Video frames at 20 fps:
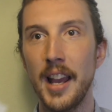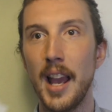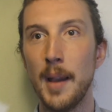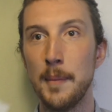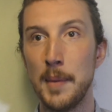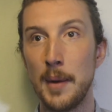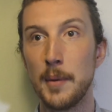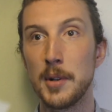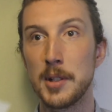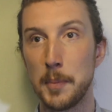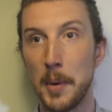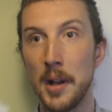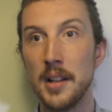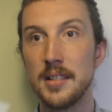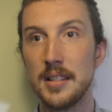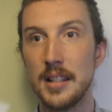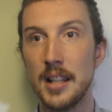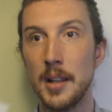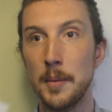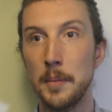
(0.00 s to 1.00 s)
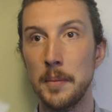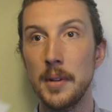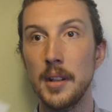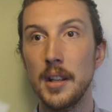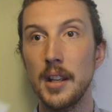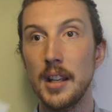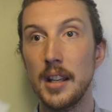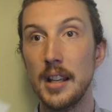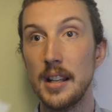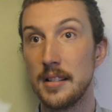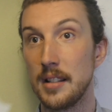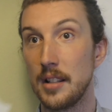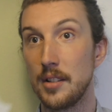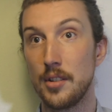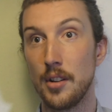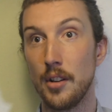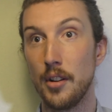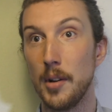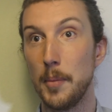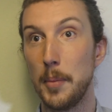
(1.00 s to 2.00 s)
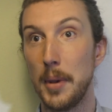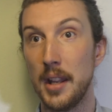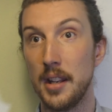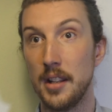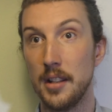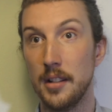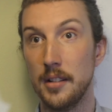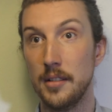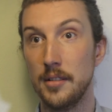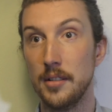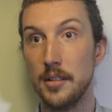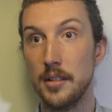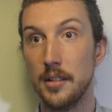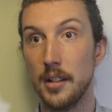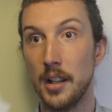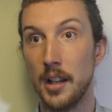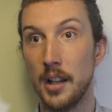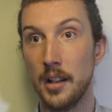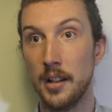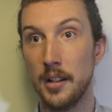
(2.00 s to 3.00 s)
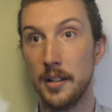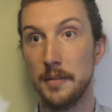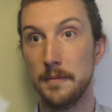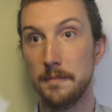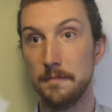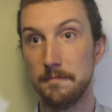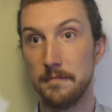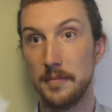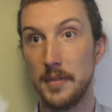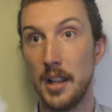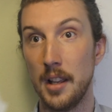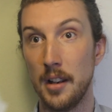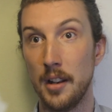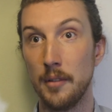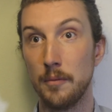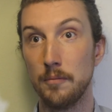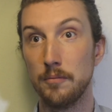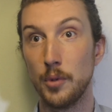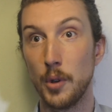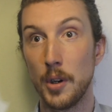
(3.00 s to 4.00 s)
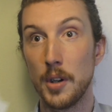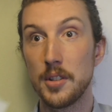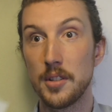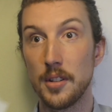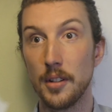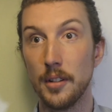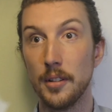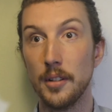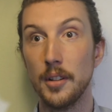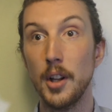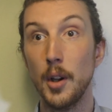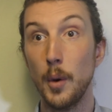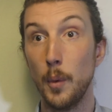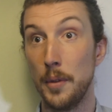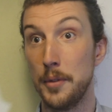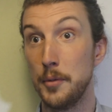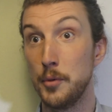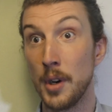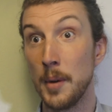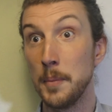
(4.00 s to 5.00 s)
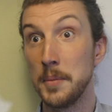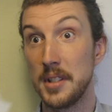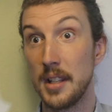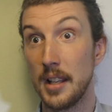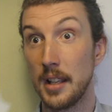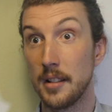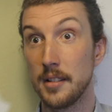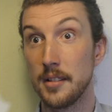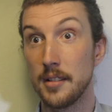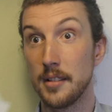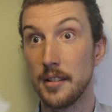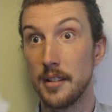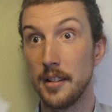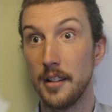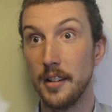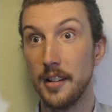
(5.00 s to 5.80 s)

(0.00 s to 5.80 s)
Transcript: And my response to him is, I showed up at a rehearsal mm-hmm. with drumsticks,